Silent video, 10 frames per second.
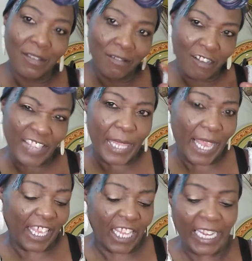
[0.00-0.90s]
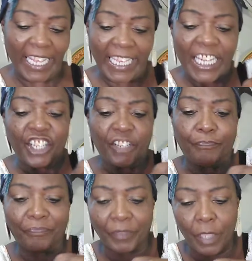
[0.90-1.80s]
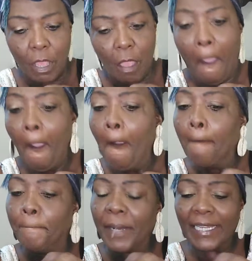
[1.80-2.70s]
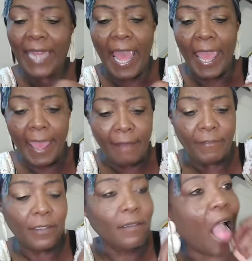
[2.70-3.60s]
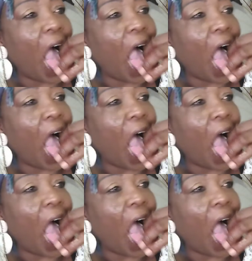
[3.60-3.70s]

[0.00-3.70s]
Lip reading: Because I like a clean kitchen. But however,